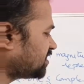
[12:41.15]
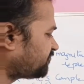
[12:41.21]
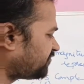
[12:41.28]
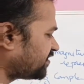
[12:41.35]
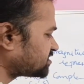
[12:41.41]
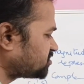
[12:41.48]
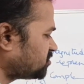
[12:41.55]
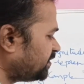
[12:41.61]
the
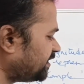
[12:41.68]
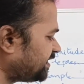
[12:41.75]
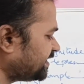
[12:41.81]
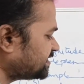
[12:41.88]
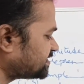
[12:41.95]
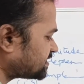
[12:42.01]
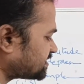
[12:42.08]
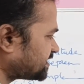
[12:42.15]
first bit
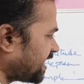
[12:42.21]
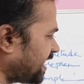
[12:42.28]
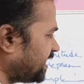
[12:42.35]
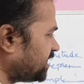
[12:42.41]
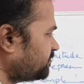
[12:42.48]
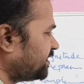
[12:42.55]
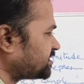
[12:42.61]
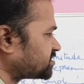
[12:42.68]
is
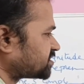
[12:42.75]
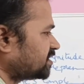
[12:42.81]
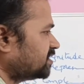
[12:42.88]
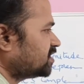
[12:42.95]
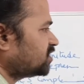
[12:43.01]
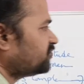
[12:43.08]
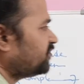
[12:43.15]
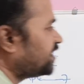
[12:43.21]
sign bits,
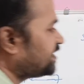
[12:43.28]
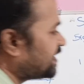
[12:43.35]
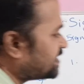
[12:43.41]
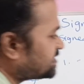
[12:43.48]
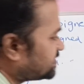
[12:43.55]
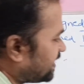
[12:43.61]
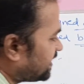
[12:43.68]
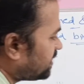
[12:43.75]

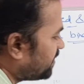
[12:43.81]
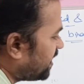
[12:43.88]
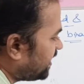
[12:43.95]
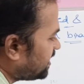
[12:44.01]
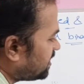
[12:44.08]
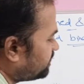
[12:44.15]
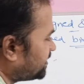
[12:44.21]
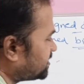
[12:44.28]
whereas the
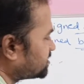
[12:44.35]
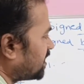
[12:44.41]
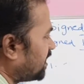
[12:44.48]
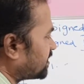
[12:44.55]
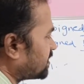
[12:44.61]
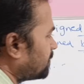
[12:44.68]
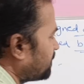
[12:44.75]
remaining bits are